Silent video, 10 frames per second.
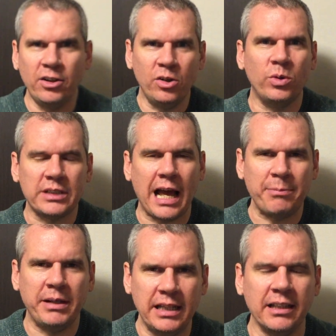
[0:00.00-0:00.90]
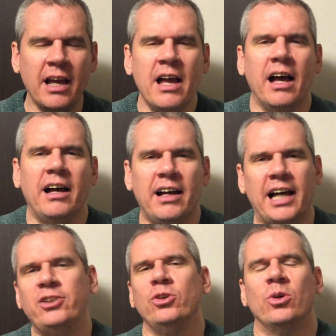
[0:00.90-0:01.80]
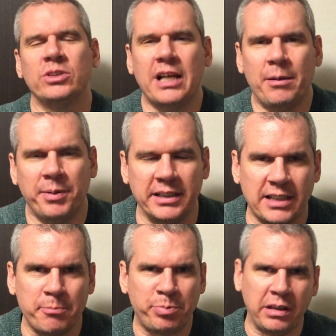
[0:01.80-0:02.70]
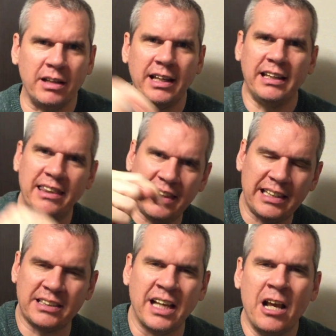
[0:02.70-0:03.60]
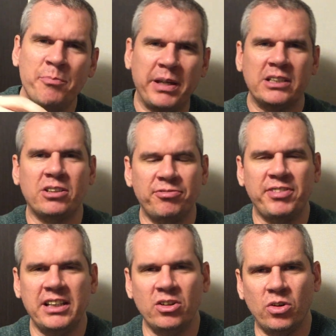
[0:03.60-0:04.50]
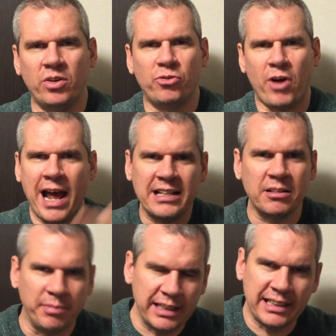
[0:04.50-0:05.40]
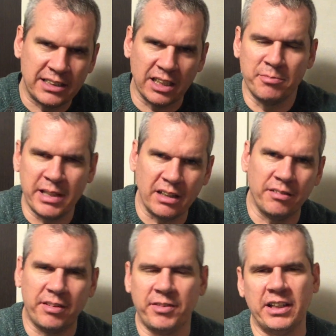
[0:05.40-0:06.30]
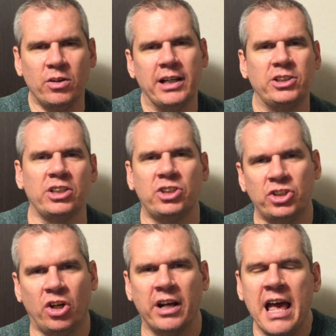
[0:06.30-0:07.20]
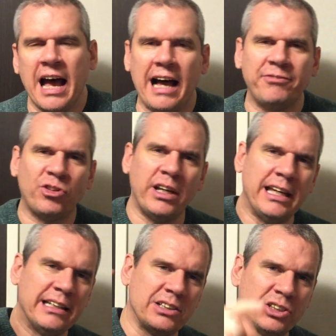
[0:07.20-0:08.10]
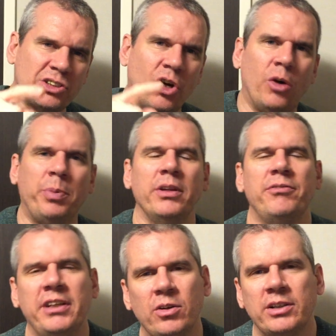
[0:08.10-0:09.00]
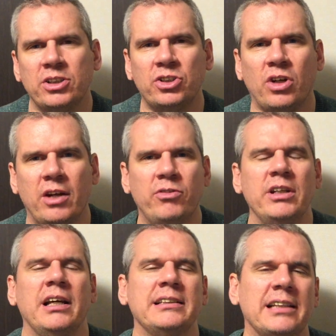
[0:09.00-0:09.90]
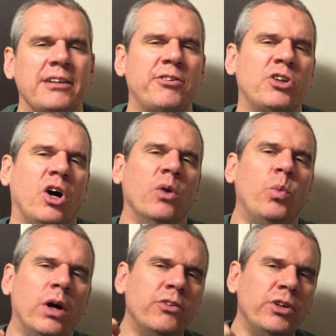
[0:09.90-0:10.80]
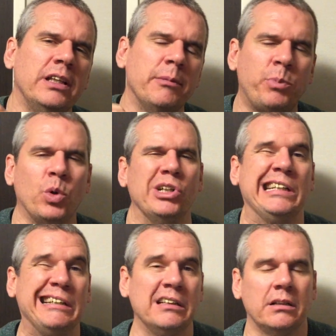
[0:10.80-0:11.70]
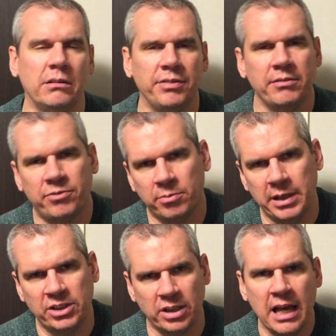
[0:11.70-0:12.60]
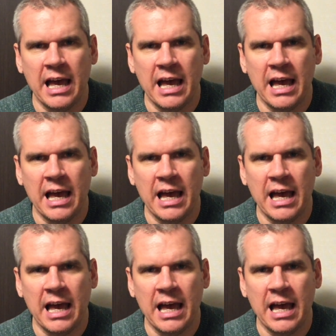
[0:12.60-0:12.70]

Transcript: don't know what's happening. I do know what's happening is I'm plugging this piece of video randomly into the middle of the video I just shot. After I hit stop on the video I just shot, I realized that I'd forgotten one really important nugget of information,